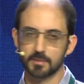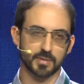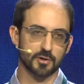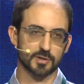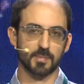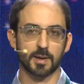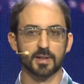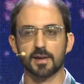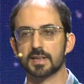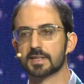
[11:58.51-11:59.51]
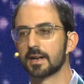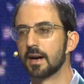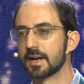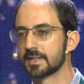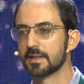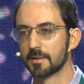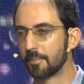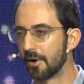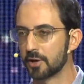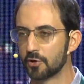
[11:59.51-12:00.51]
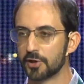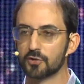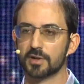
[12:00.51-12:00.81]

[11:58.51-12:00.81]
because maybe there is a sudden priority on